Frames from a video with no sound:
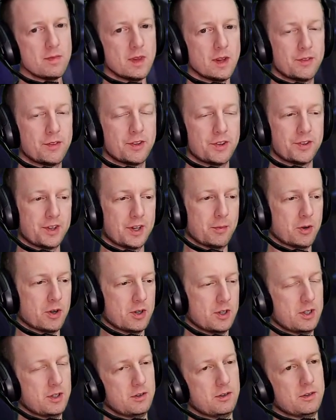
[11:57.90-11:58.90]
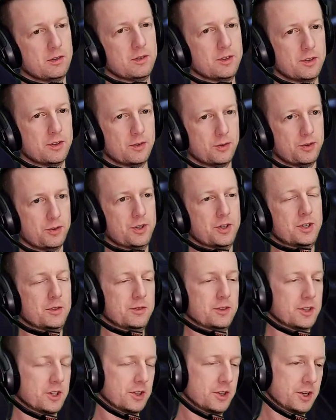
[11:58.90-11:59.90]
It's the same guy or not,
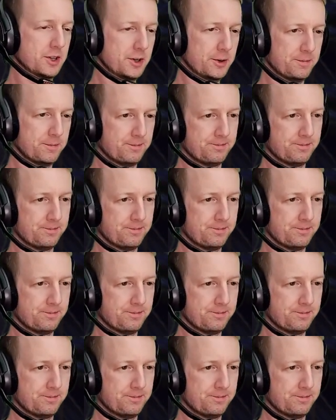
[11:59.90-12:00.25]
we don't know.